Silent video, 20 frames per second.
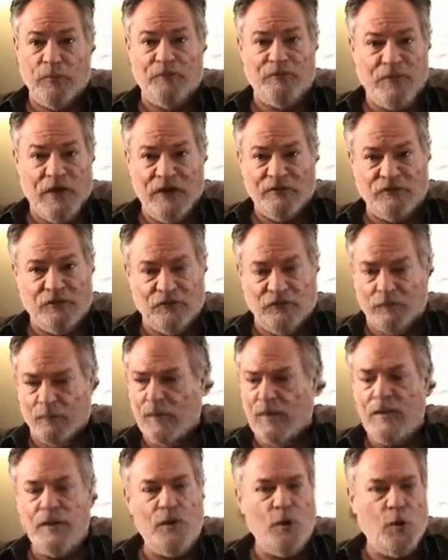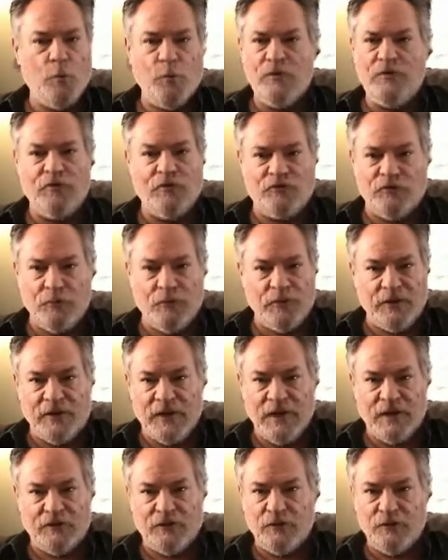corporate fascism. We just
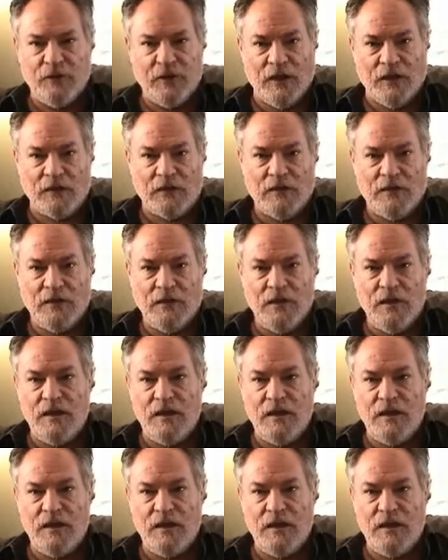simply can't do that.